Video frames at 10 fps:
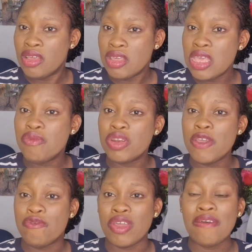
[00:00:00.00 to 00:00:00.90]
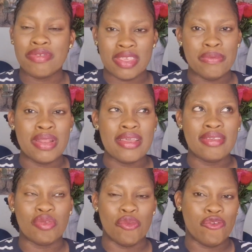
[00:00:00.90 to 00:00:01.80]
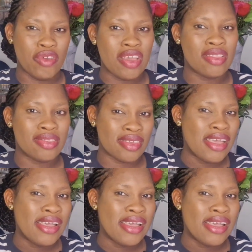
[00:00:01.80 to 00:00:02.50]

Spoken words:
even if you have siblings or friends